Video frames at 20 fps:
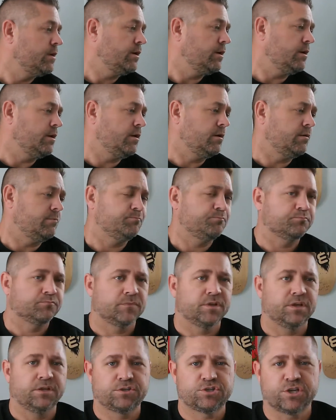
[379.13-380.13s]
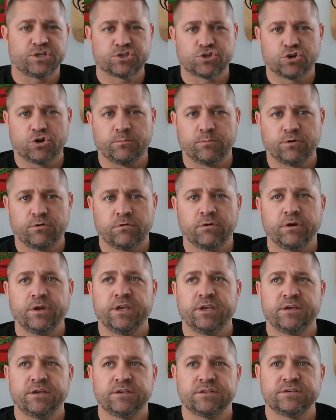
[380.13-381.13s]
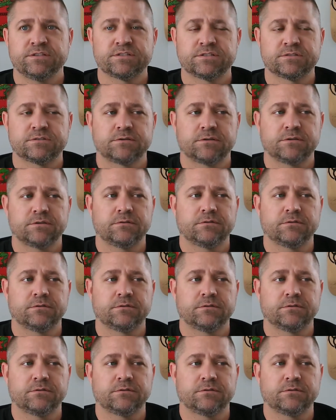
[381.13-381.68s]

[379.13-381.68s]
The chest armor is